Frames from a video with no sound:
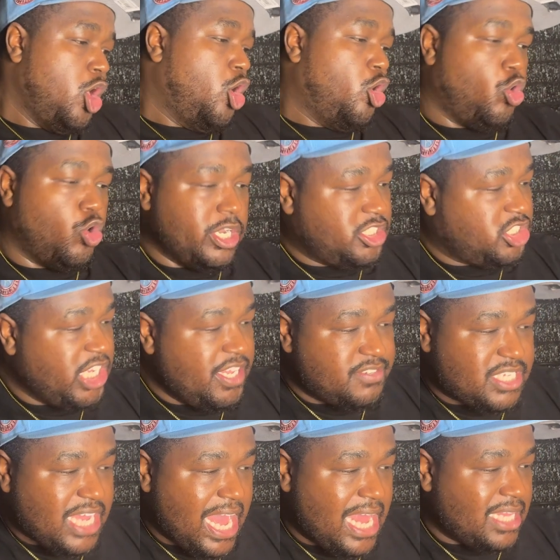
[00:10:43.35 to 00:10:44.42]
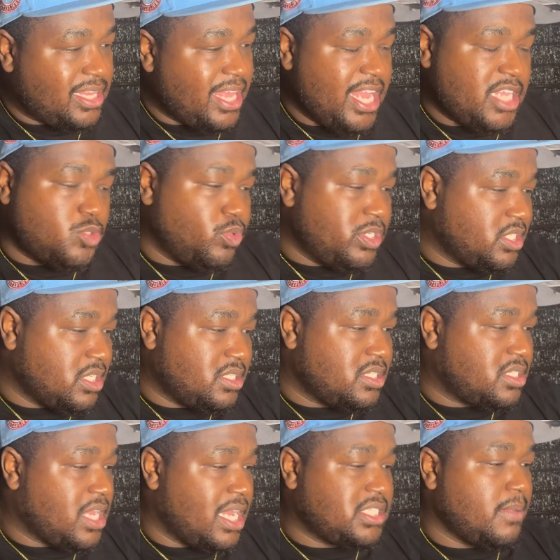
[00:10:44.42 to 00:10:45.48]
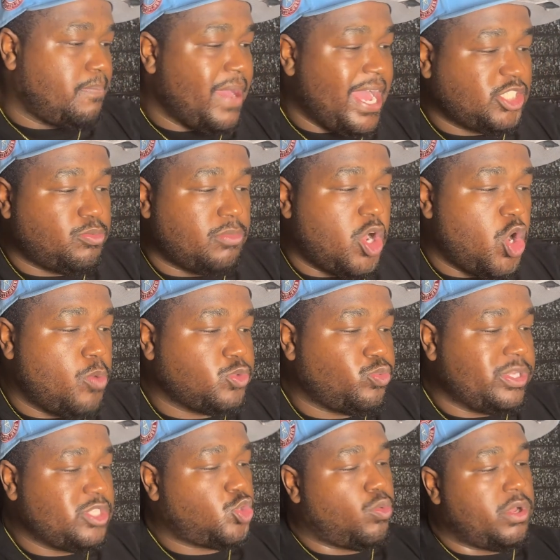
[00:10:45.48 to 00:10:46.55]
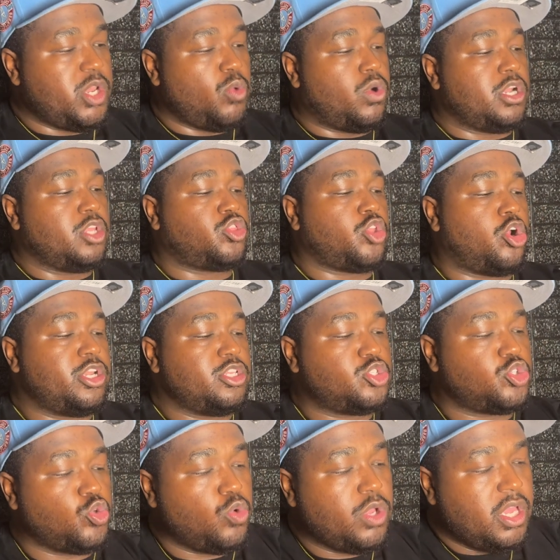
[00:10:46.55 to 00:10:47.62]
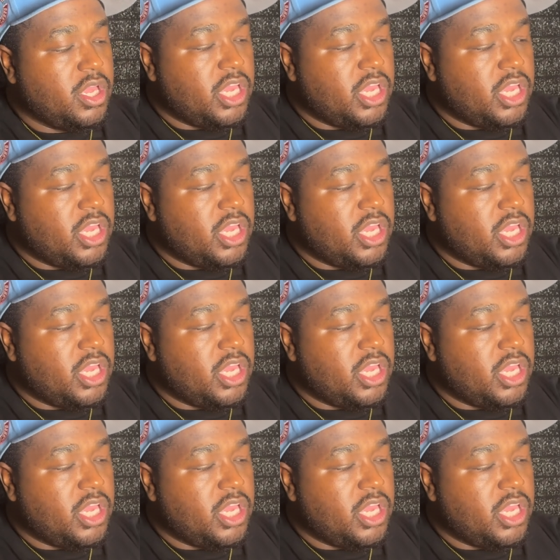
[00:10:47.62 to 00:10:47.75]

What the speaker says: On the Chiefs side of things, we just discussed that Patrick Mahomes went 21-32.